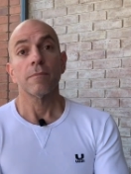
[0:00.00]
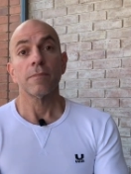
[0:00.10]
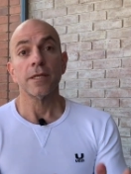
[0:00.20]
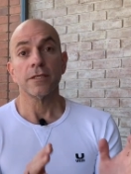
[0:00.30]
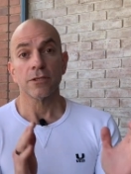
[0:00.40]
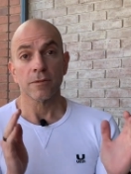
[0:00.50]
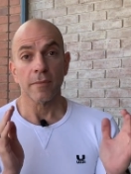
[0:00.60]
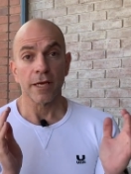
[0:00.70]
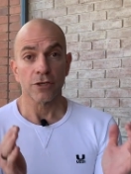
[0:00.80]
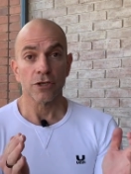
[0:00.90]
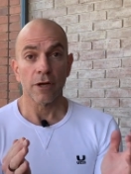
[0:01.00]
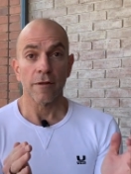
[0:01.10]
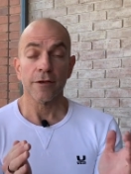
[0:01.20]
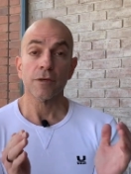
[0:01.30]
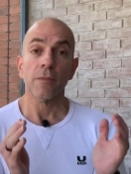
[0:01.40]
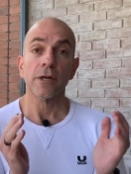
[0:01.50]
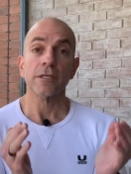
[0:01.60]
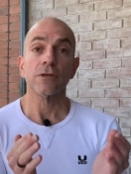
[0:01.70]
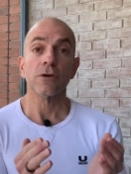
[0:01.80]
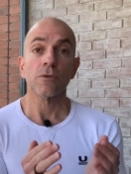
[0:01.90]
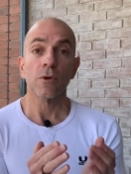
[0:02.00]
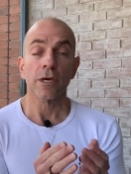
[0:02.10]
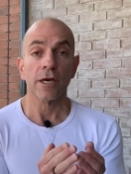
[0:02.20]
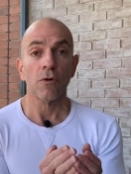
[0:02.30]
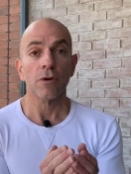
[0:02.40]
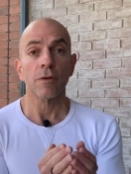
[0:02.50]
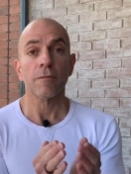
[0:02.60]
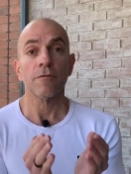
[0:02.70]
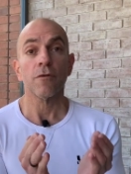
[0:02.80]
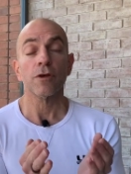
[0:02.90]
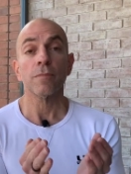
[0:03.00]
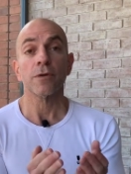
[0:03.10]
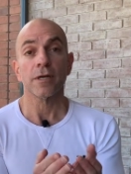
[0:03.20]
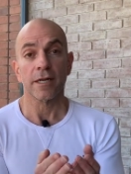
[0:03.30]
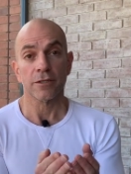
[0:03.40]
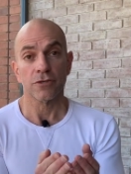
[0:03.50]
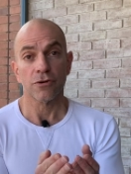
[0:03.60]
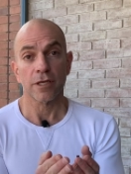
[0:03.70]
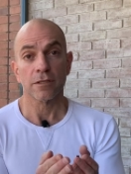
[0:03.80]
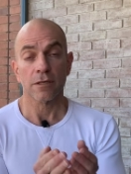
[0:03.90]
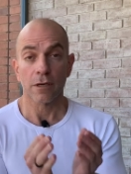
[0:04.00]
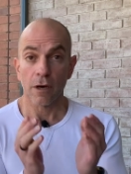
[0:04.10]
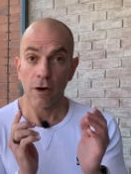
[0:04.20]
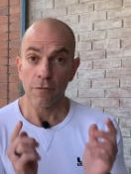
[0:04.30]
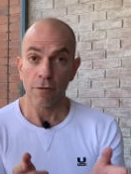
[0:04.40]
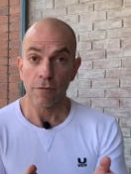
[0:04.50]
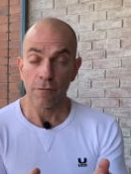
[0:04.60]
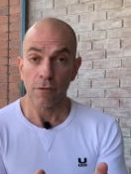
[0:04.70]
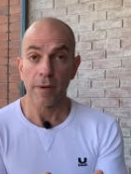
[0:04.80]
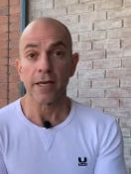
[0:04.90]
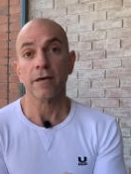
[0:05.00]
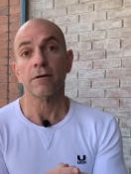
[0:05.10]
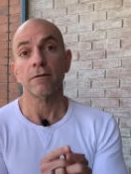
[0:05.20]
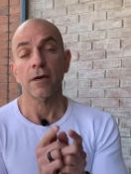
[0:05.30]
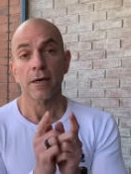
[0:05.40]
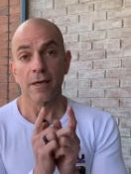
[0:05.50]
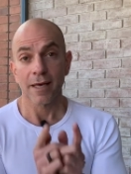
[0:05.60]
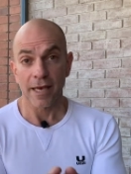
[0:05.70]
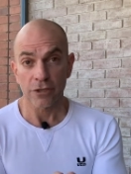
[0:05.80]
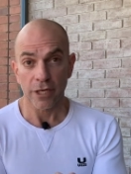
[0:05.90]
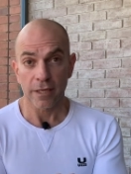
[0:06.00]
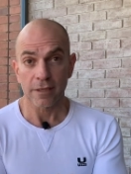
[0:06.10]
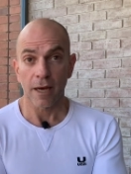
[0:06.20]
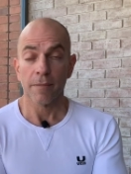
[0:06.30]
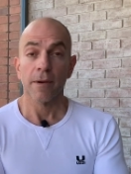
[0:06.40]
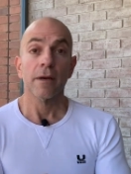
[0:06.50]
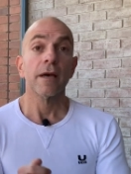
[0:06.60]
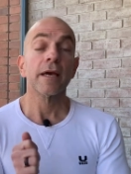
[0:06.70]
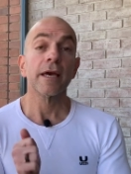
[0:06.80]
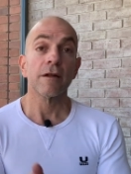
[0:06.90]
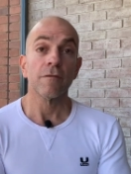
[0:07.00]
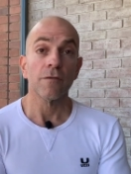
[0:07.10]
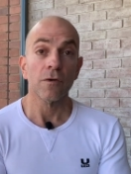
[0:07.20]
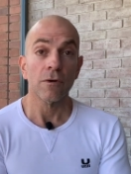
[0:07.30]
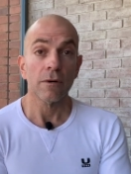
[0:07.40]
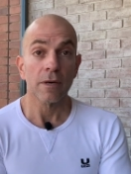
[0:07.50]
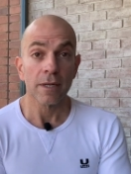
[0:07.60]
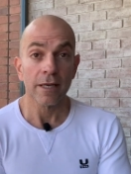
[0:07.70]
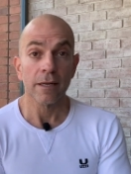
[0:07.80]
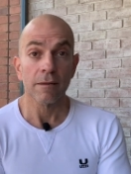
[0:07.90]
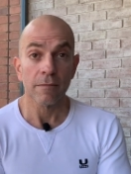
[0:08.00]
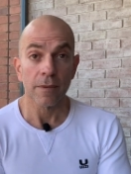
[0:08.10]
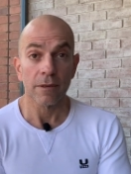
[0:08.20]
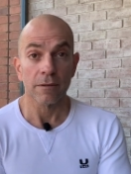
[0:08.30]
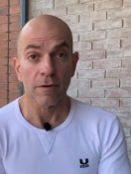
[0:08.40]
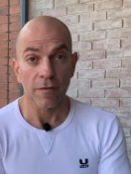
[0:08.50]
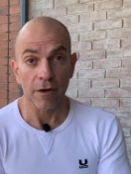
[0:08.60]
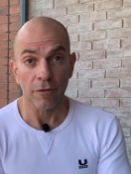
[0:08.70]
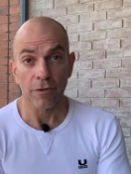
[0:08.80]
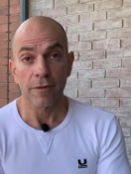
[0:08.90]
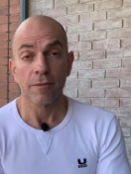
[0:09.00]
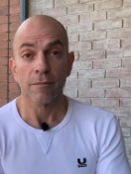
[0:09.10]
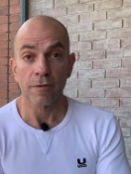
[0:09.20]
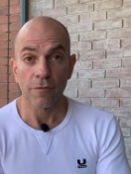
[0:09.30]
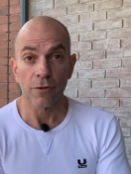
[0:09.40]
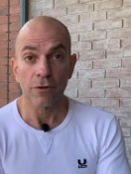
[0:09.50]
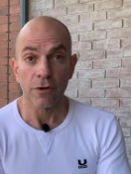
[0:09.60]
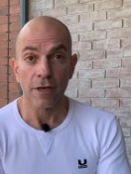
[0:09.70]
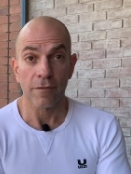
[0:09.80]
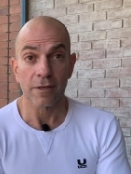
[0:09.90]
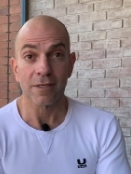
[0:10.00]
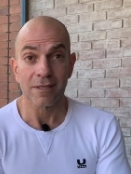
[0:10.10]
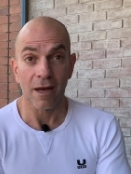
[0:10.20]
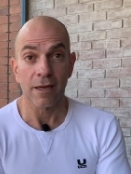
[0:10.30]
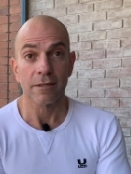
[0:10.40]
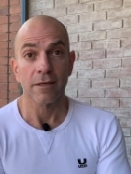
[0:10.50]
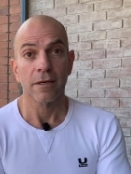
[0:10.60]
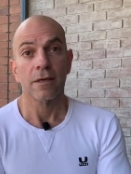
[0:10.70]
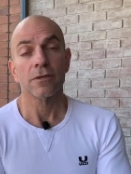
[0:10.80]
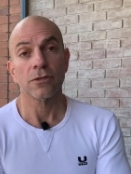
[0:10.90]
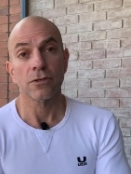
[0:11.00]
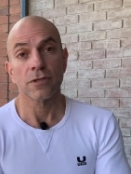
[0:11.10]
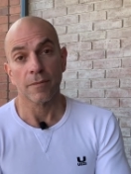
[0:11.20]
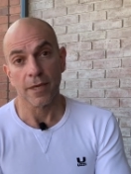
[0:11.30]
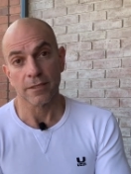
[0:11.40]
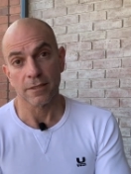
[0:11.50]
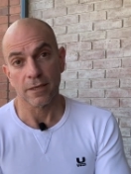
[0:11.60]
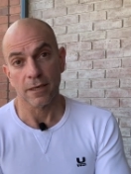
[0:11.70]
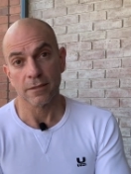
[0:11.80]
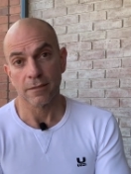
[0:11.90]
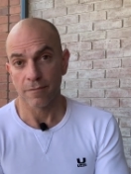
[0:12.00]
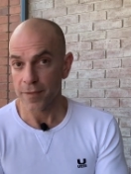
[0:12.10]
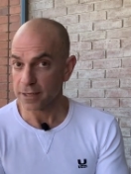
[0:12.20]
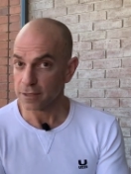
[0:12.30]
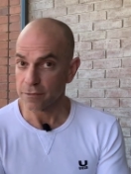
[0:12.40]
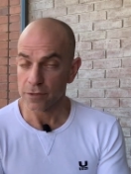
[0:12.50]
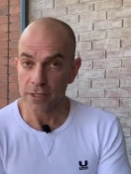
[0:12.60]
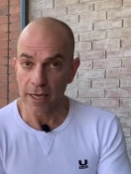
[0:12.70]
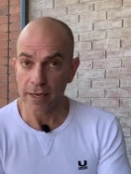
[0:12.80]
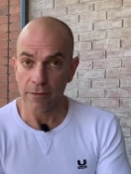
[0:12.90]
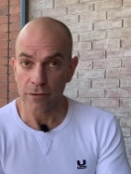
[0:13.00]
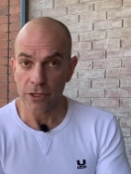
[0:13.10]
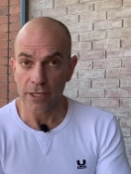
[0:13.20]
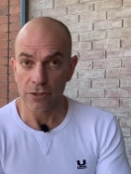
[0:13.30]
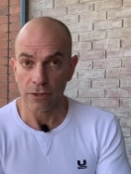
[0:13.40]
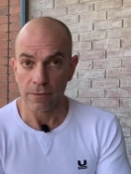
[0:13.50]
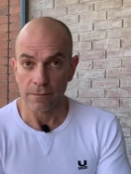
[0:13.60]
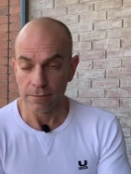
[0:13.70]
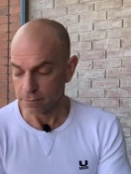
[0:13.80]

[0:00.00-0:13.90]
Please just make sure that your body's in good working order before you put it under stress. Go for a full medical, get checked up, and get a full, clean bill of health before you even decide to do some exercise. That's it for today. I'll chat soon.